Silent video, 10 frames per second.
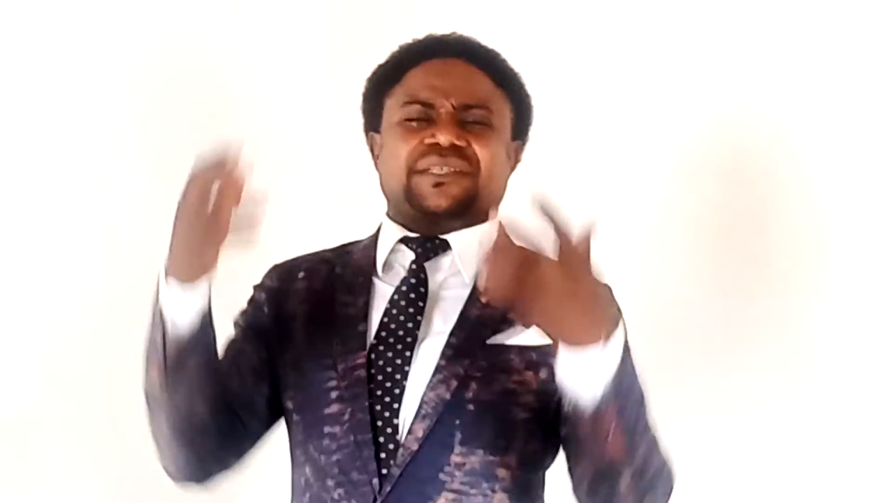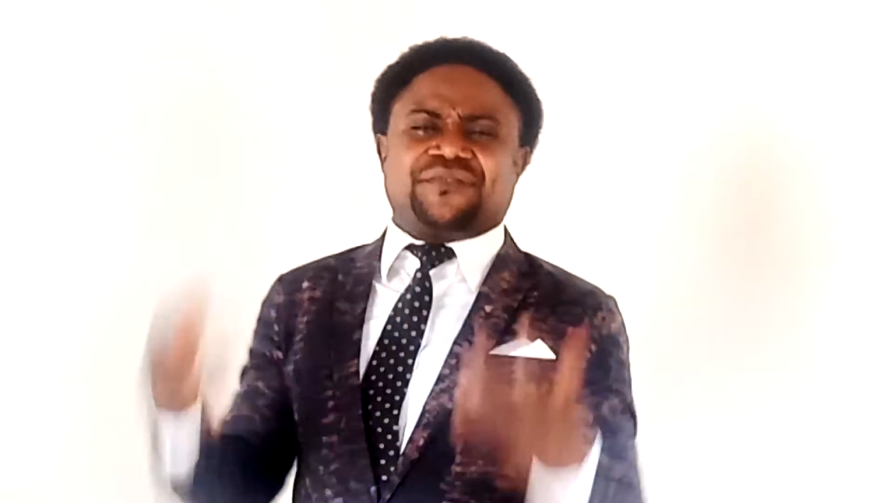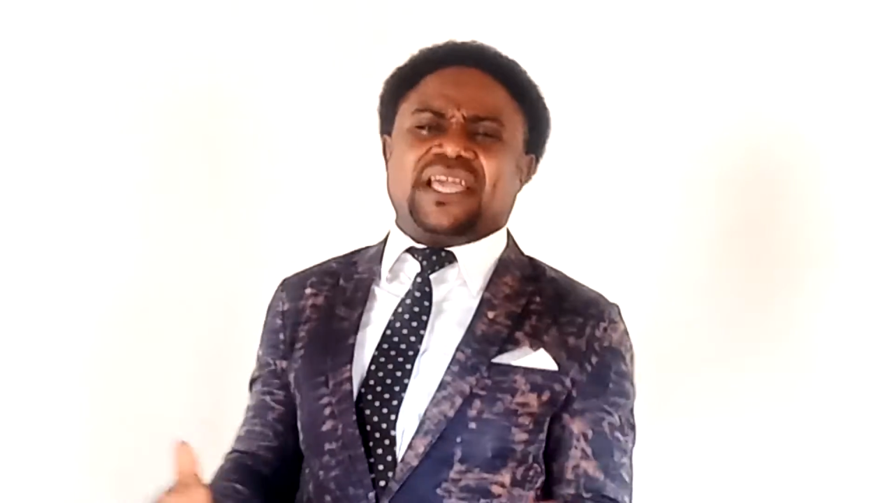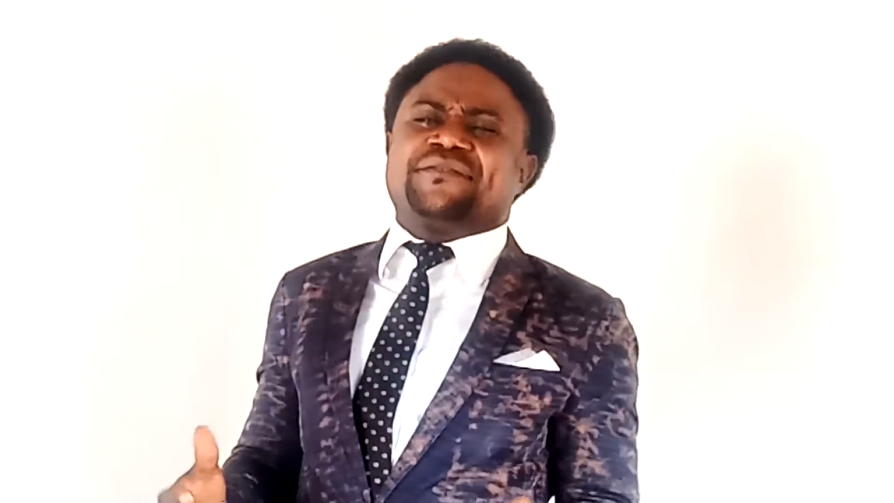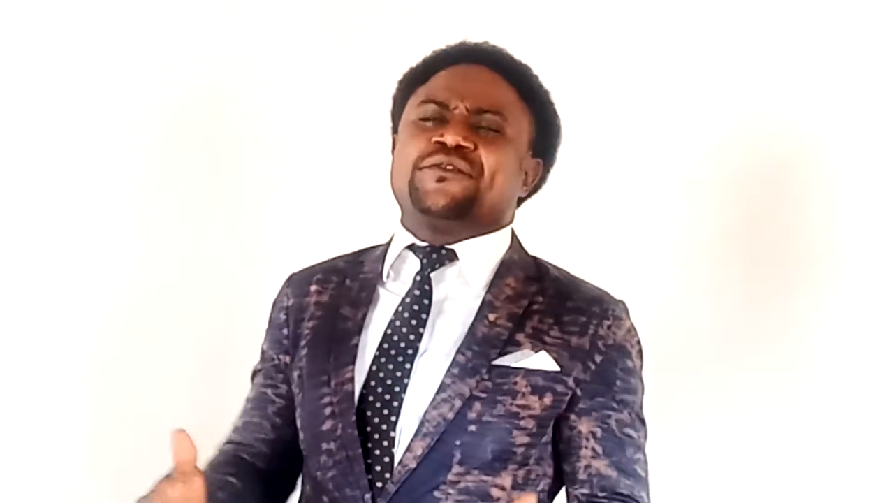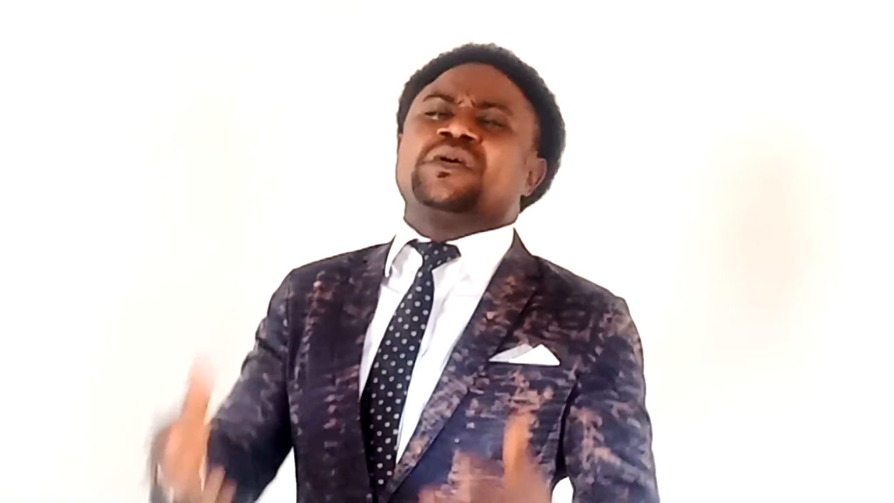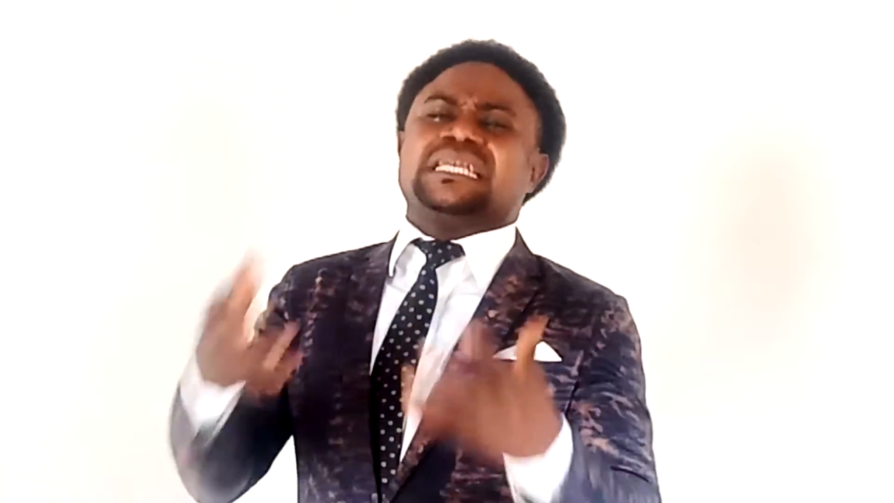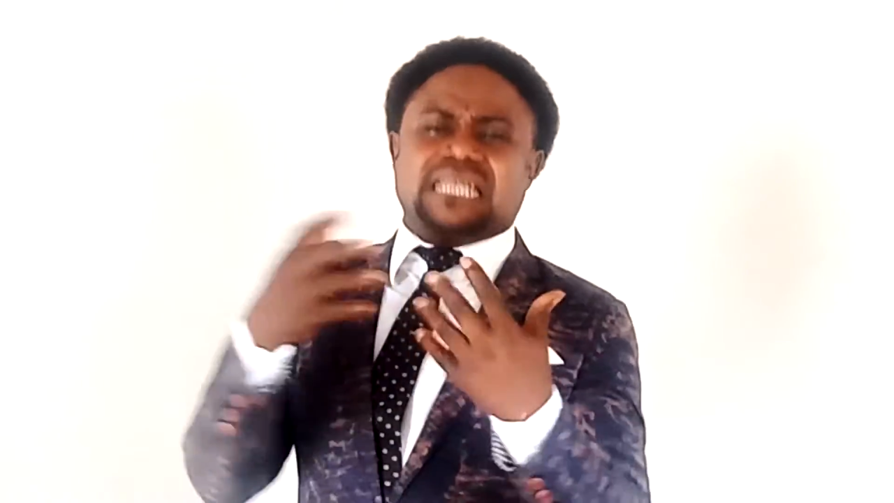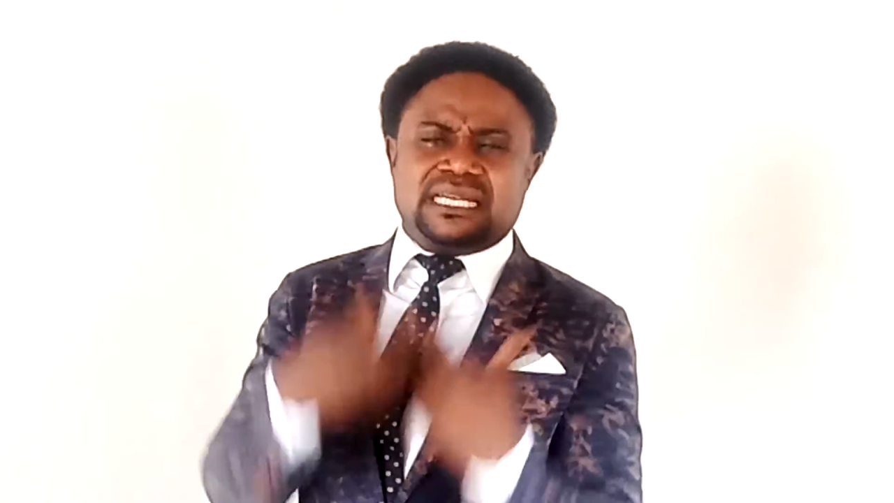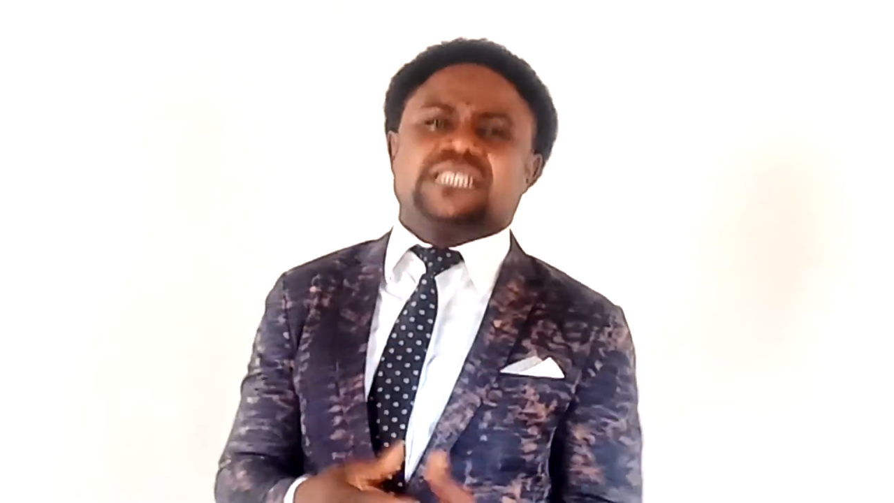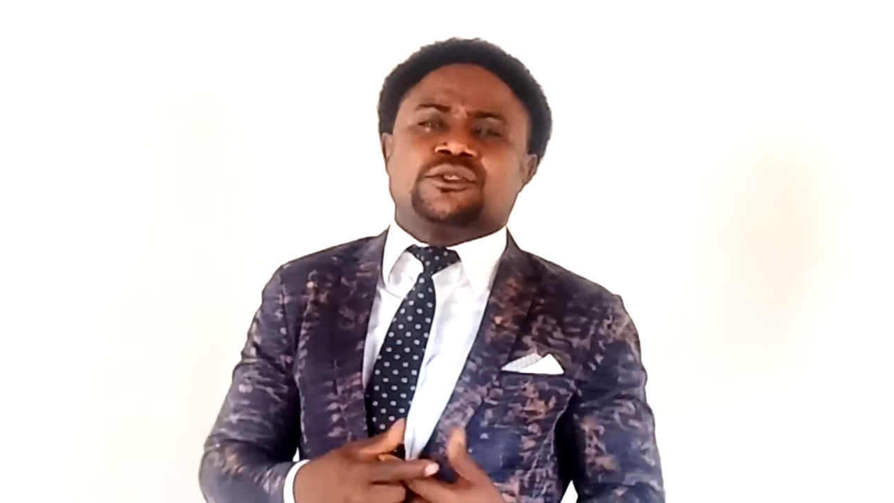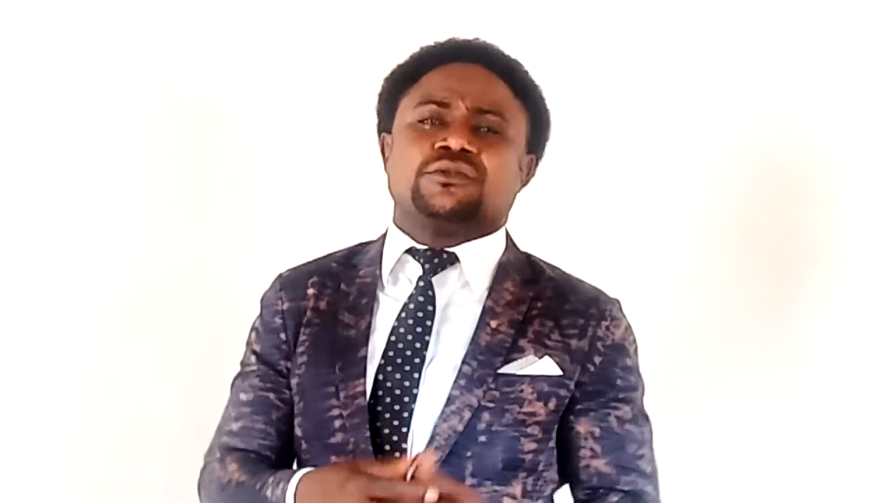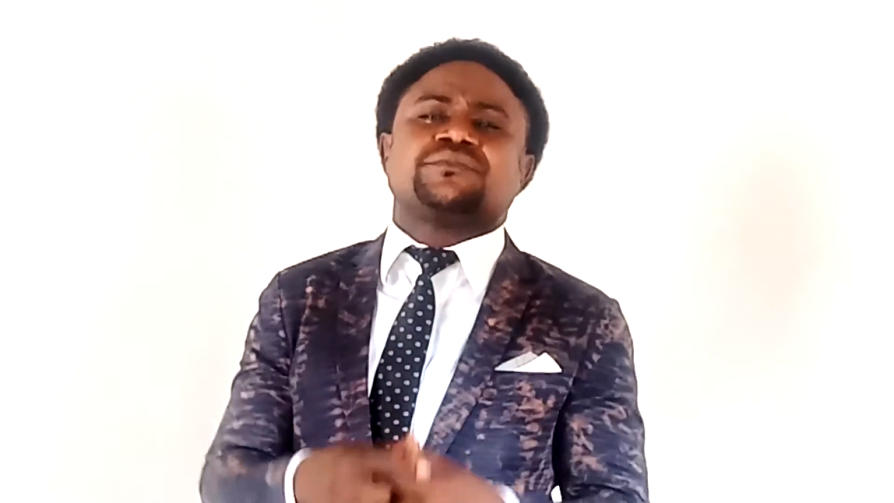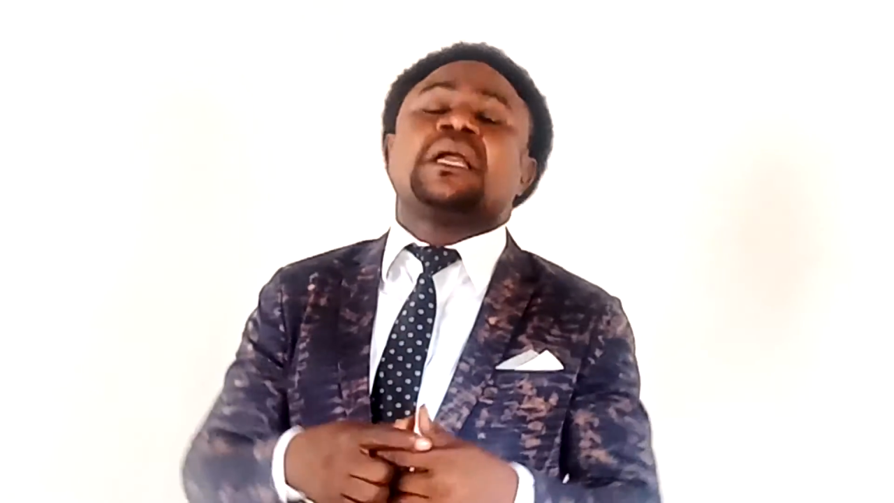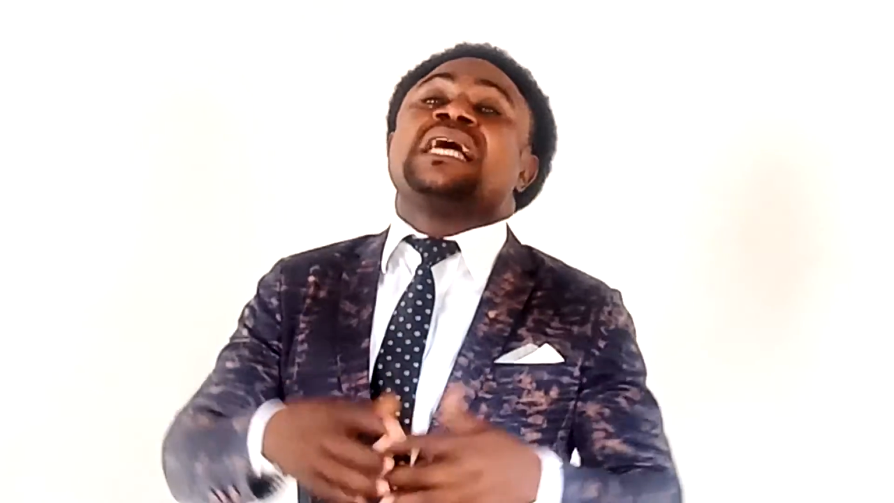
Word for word: faithful in the little,